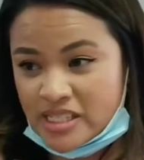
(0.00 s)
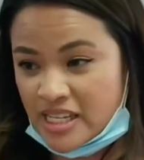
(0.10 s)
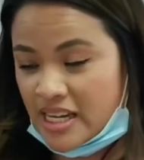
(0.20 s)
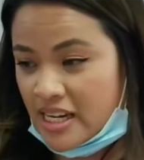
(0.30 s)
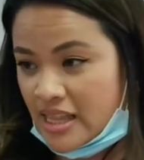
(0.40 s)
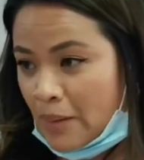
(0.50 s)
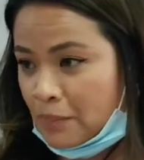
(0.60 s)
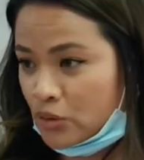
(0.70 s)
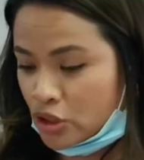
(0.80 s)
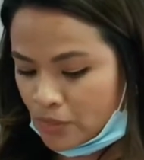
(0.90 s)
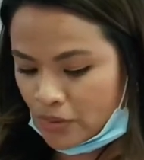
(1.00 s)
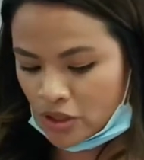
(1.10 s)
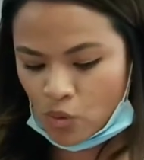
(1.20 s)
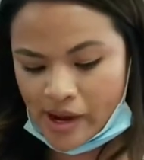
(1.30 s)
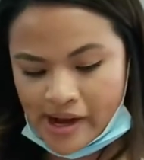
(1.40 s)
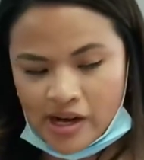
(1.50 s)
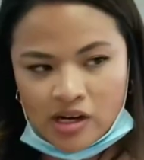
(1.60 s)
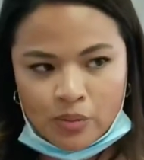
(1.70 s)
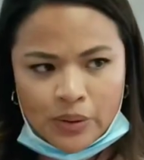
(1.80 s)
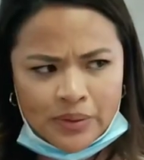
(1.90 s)
did in that blue book
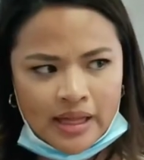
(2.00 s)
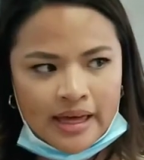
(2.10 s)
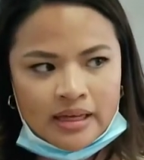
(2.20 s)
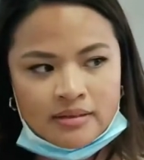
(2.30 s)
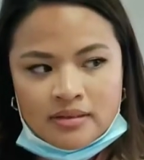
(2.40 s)
where we were like,